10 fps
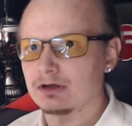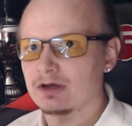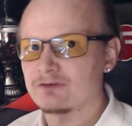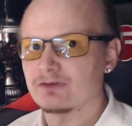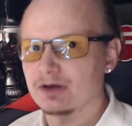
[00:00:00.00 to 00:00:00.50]

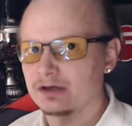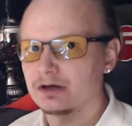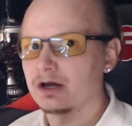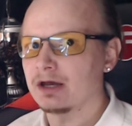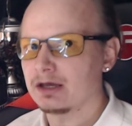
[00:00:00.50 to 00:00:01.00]

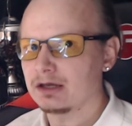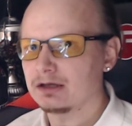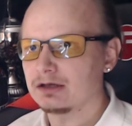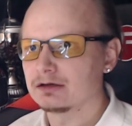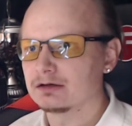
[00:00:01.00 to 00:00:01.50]

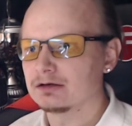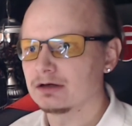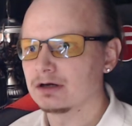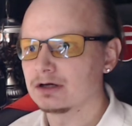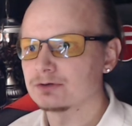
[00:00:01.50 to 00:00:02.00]
FIA
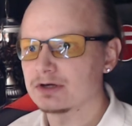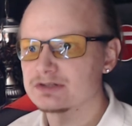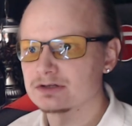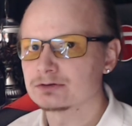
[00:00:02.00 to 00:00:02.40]
racing